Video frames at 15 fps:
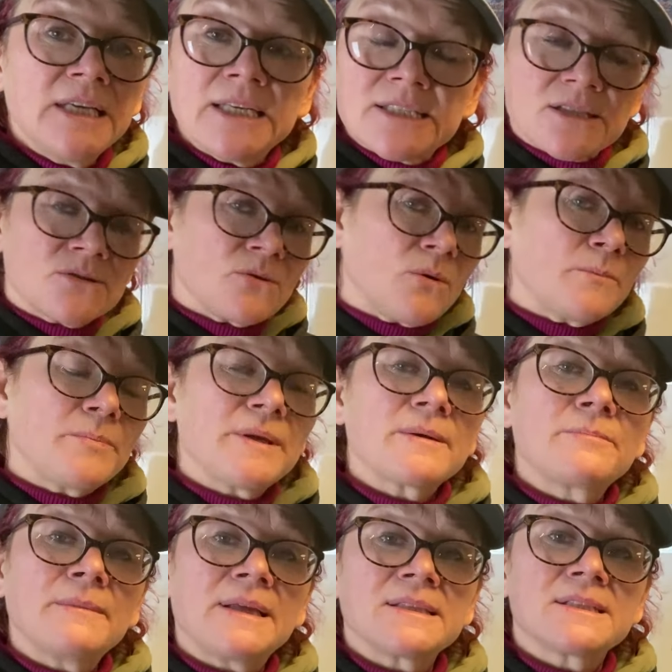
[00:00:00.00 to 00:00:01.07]
It's not
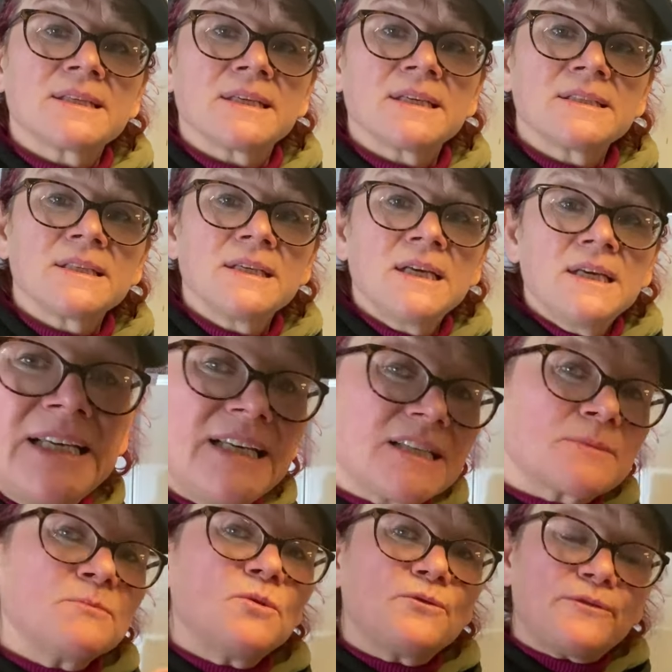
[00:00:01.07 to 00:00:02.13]
pigmented,
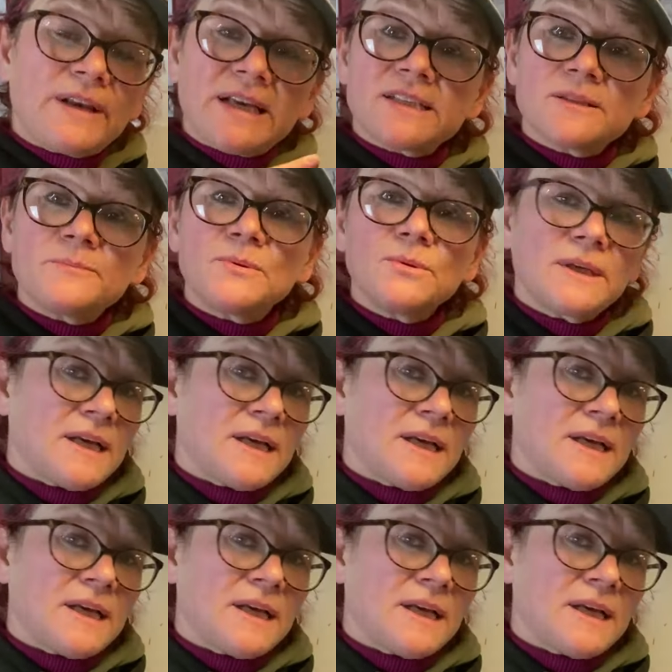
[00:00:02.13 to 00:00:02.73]
it's more flexible,